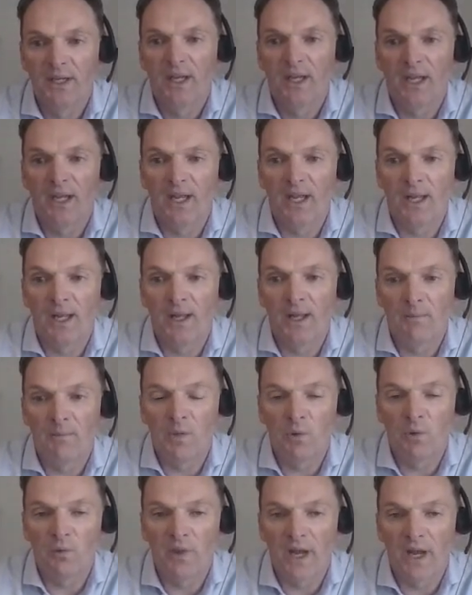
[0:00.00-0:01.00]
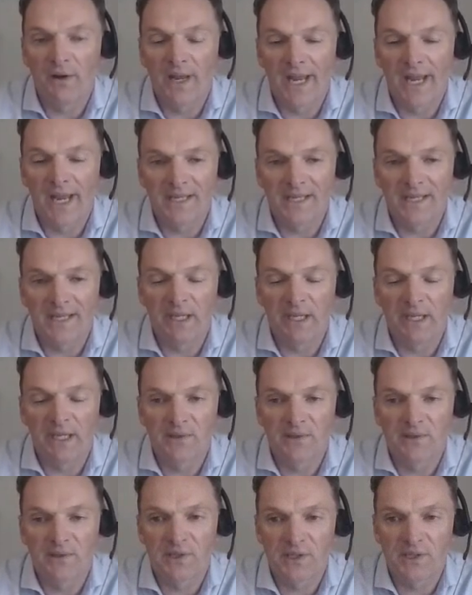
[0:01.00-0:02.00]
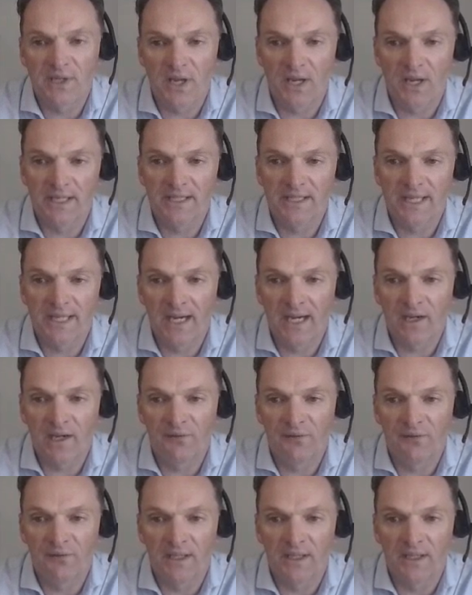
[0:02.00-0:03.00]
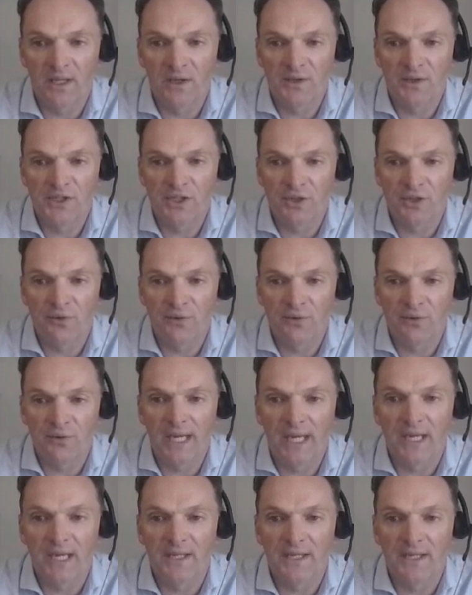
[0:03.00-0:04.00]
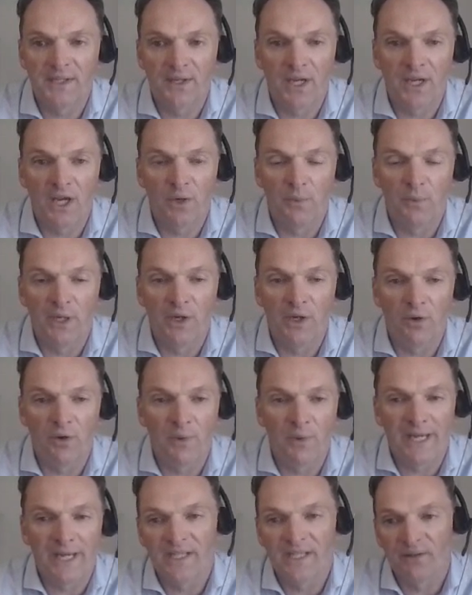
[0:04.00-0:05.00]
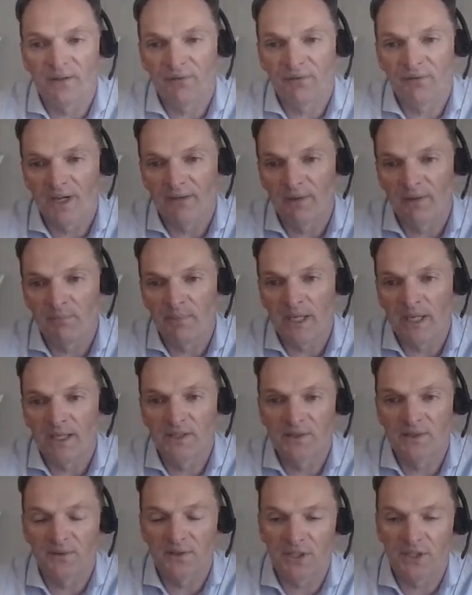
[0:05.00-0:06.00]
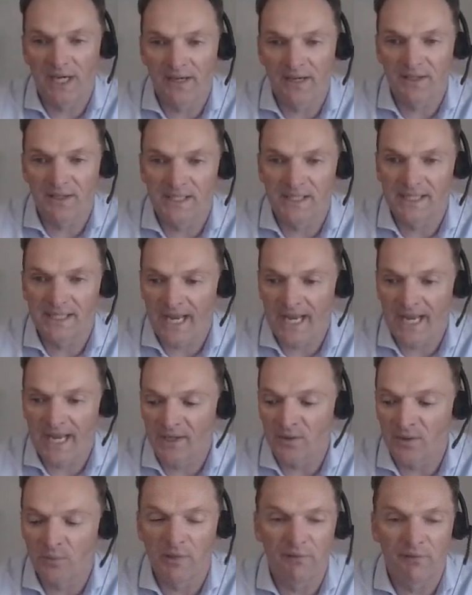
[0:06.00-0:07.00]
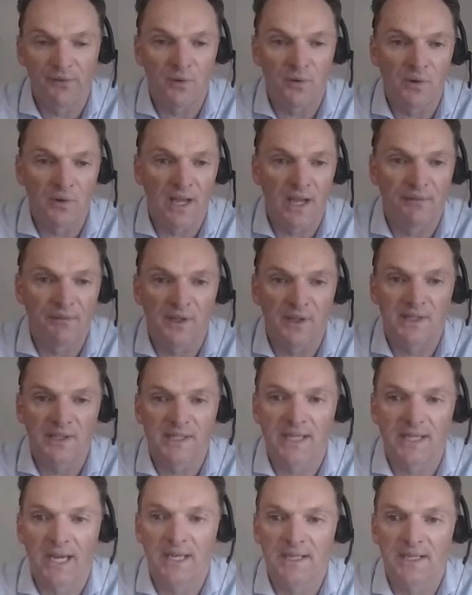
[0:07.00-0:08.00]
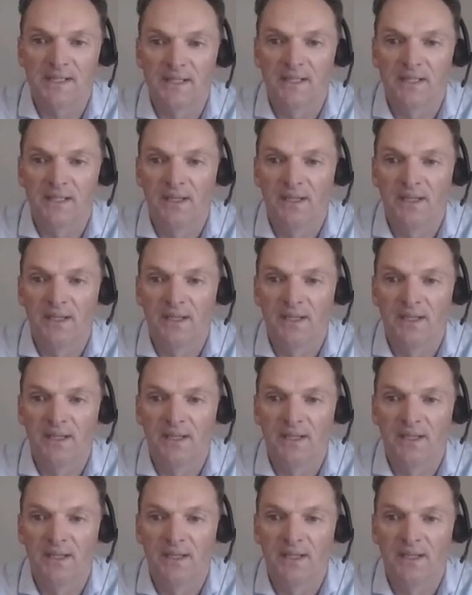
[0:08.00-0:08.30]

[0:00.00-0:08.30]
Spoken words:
although there has been a sort of slight tail off in the last 2 years. So I hope we're not waiting for another big sort of charity scandal before governance gets